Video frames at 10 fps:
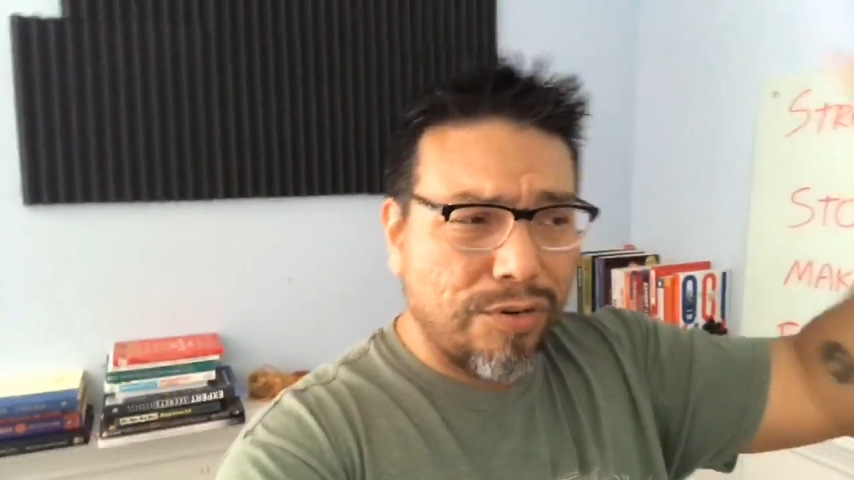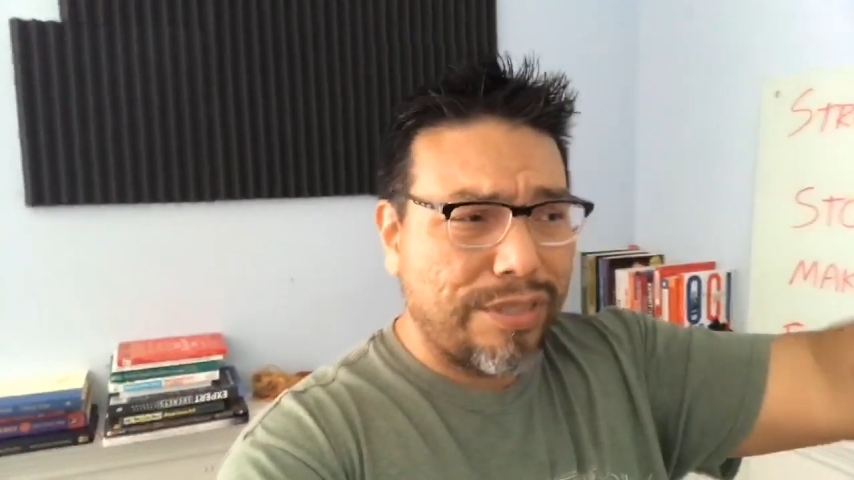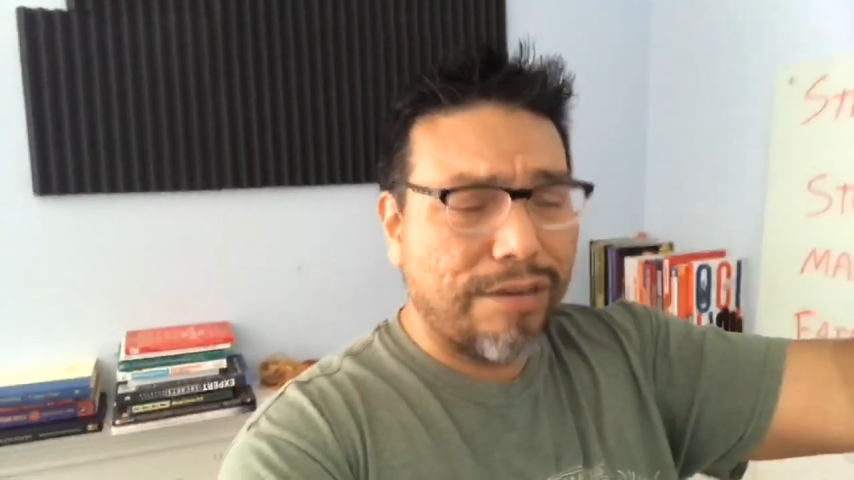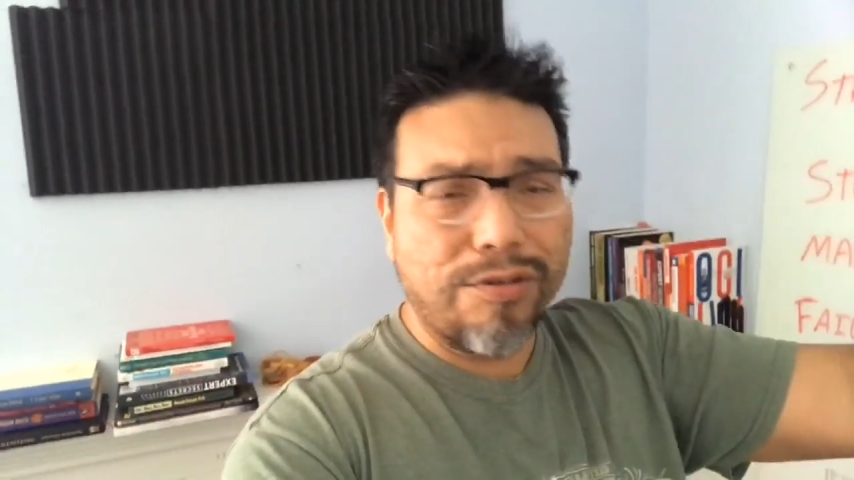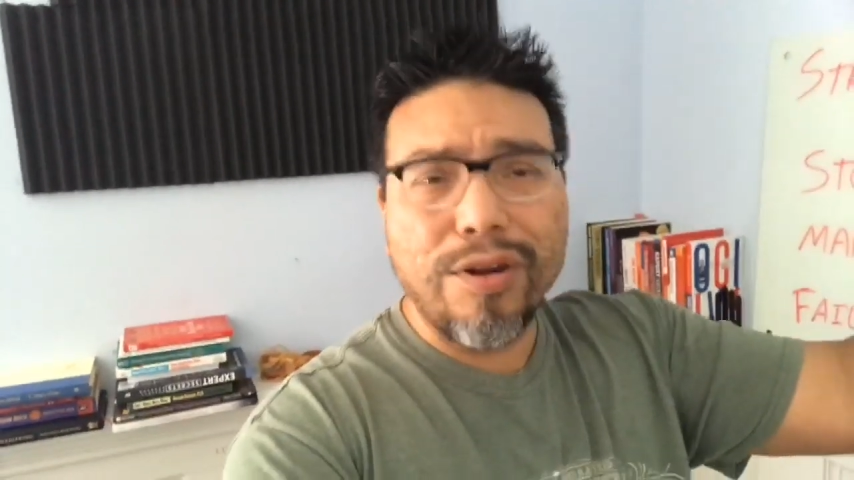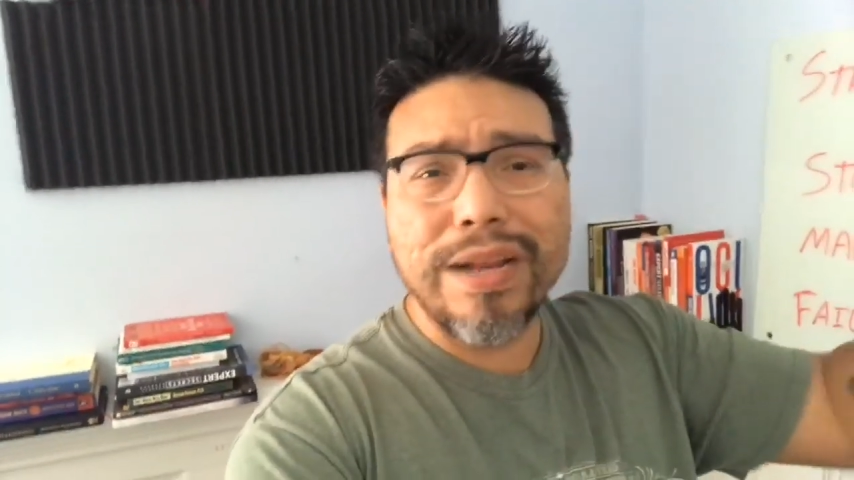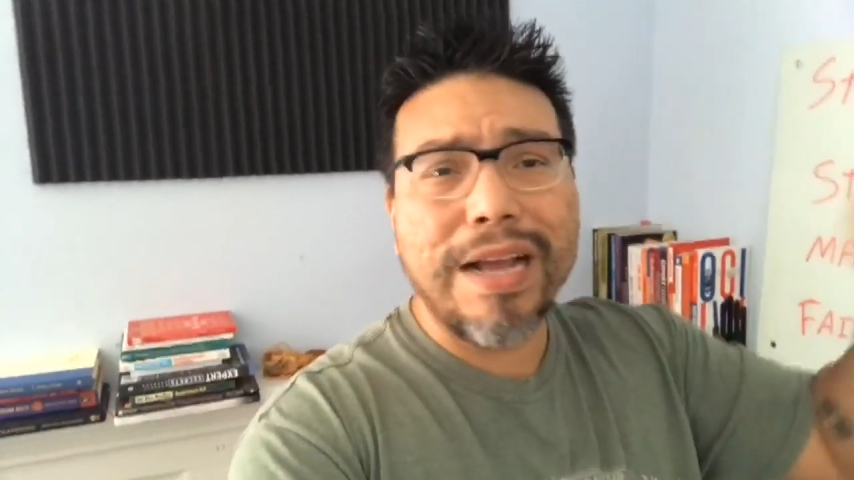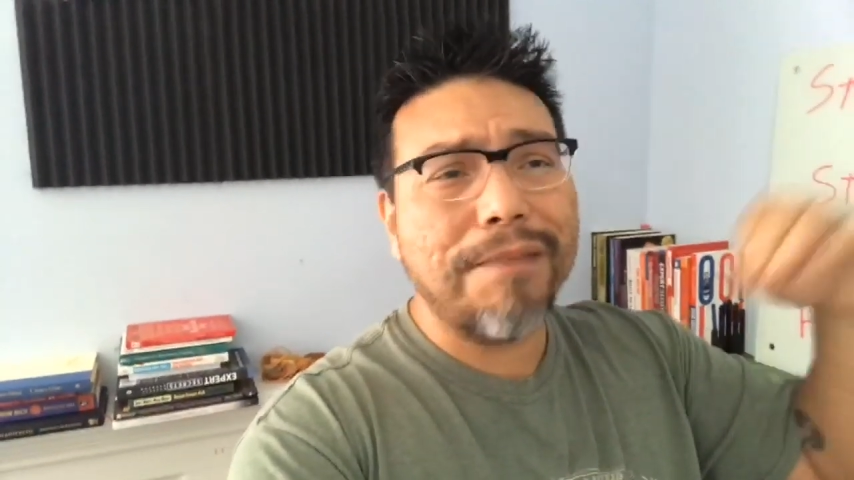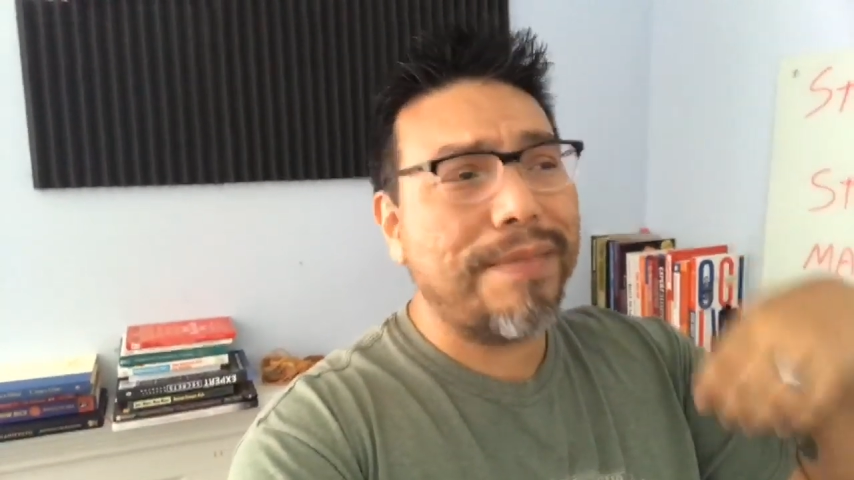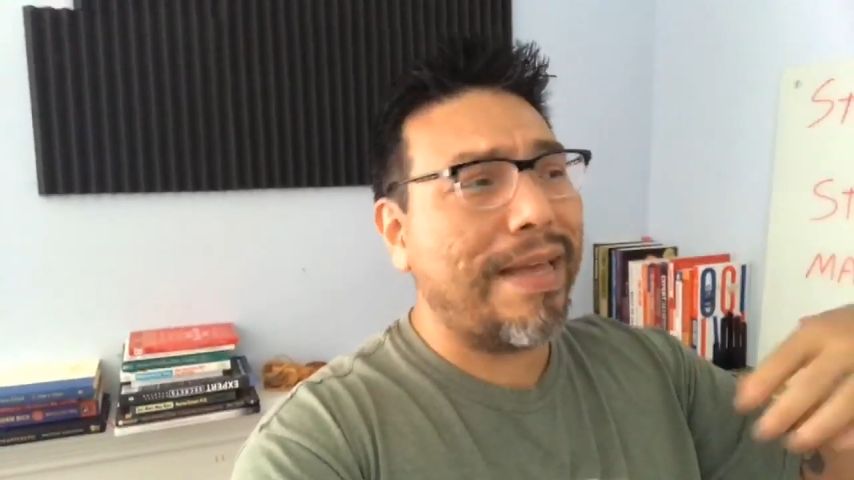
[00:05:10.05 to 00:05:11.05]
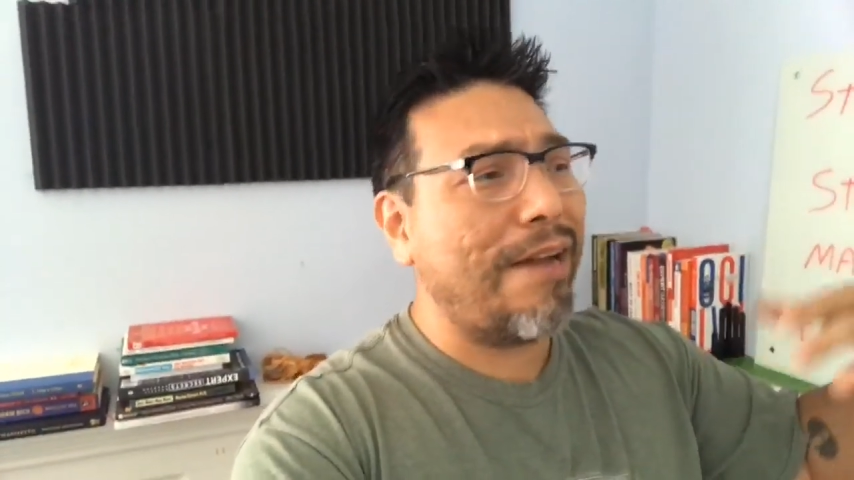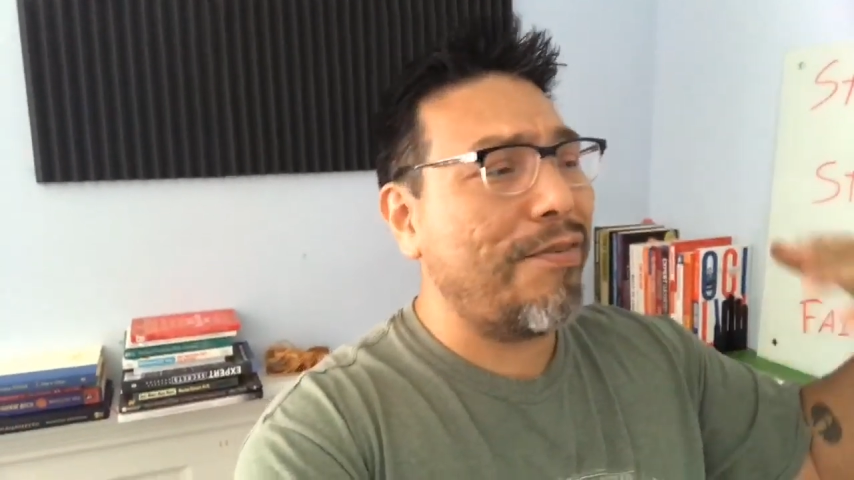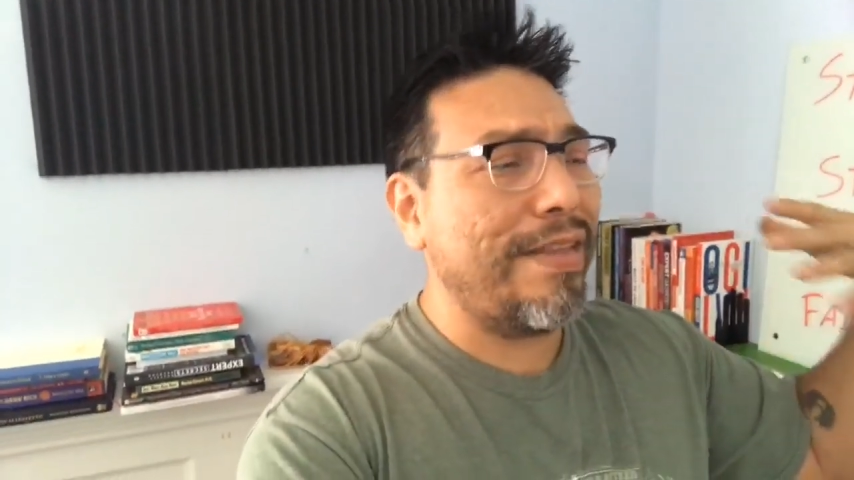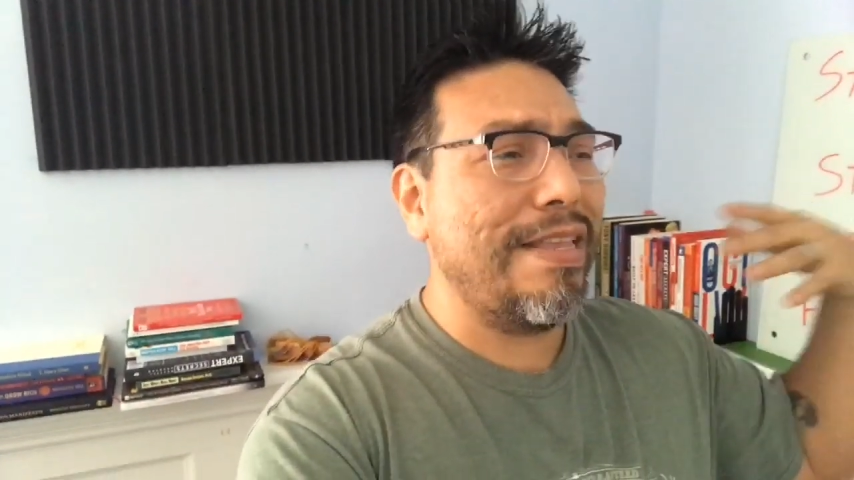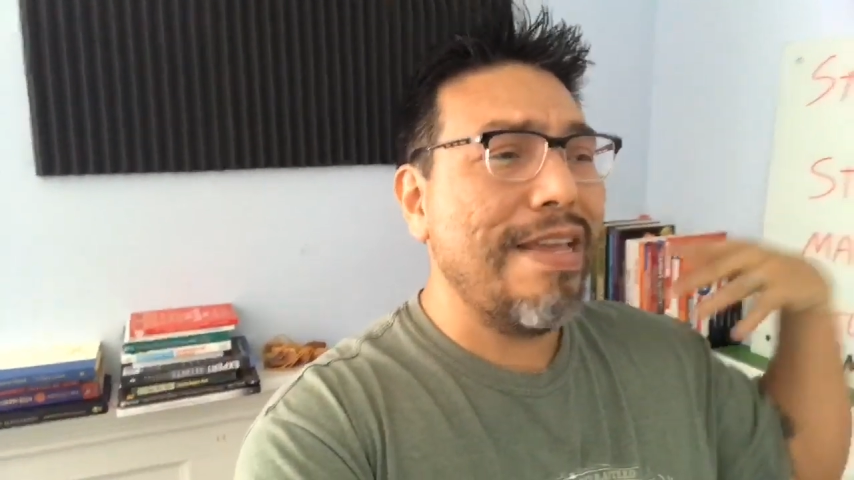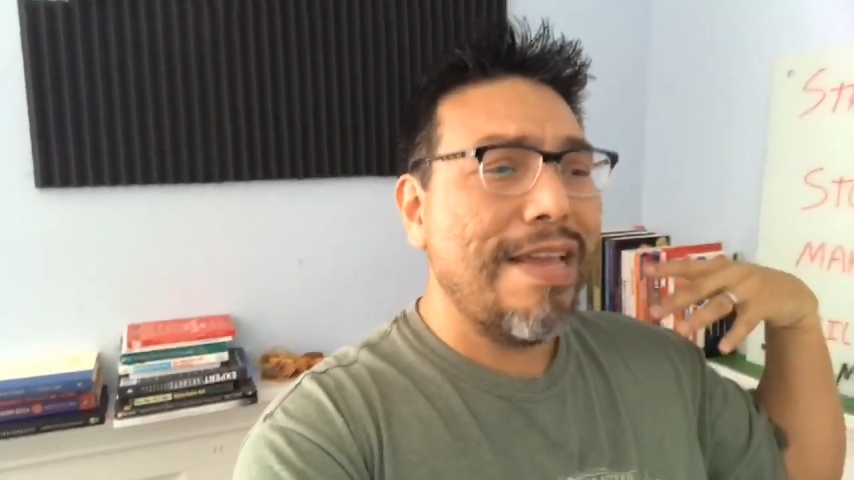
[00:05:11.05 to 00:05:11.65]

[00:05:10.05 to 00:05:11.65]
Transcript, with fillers: they're growing up now and